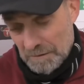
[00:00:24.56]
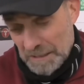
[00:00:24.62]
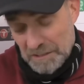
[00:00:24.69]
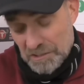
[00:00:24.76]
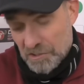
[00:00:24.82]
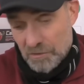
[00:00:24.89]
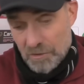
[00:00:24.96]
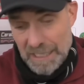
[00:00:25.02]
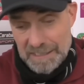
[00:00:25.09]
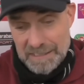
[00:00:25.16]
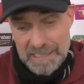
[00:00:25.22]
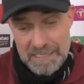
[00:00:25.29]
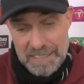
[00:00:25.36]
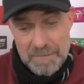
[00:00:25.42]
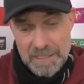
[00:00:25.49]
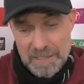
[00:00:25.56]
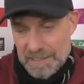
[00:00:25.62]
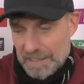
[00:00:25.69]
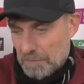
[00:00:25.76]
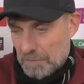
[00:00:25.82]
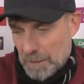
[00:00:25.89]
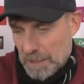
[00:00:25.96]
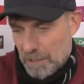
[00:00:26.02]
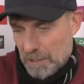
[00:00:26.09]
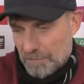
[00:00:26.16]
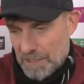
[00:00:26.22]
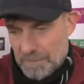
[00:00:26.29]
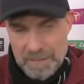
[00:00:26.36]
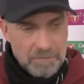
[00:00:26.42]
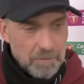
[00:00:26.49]
And he's in the right team because everybody
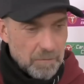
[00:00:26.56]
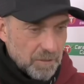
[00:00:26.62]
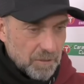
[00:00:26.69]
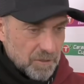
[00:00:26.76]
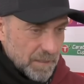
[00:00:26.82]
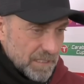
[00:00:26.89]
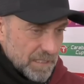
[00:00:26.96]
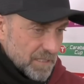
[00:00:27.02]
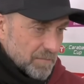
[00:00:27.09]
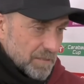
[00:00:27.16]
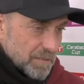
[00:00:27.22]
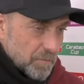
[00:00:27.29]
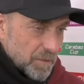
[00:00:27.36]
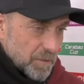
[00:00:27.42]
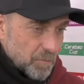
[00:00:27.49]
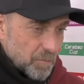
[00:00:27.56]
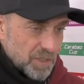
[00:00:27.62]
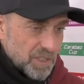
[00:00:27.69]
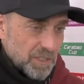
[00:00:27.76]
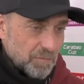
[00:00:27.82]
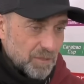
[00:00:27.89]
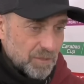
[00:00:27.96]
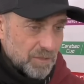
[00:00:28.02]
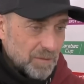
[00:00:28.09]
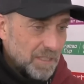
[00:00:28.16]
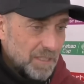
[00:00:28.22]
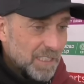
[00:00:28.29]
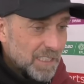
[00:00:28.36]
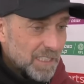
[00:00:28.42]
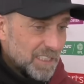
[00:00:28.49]
loves him, everybody respects him, everybody wants him to
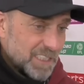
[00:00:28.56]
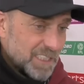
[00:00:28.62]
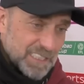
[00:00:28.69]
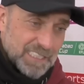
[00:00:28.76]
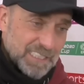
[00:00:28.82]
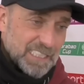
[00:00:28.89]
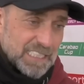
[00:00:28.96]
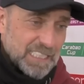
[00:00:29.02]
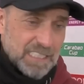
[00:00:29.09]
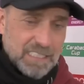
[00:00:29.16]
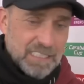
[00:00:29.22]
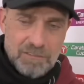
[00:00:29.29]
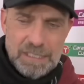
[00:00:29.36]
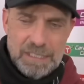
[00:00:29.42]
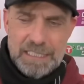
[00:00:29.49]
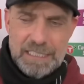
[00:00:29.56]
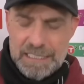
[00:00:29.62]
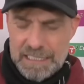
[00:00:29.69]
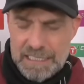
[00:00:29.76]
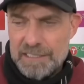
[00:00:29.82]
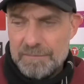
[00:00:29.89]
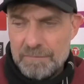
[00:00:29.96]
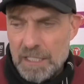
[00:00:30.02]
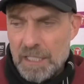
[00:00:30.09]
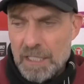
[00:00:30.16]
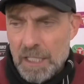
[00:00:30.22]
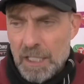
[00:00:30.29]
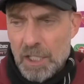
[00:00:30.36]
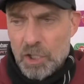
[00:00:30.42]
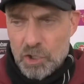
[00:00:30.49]
succeed. It's really nice.
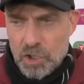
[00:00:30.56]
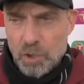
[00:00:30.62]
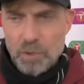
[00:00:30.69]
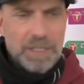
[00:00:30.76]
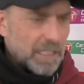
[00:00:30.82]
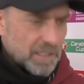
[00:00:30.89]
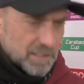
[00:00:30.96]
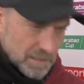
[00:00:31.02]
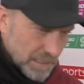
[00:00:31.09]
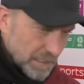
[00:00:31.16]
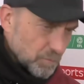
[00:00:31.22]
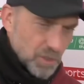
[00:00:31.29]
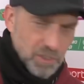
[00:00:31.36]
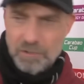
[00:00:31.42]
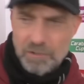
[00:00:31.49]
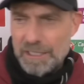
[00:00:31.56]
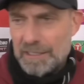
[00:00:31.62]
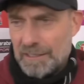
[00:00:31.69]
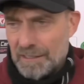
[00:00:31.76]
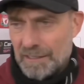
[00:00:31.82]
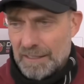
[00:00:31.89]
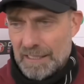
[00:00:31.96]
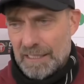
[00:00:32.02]
So yes, that was a great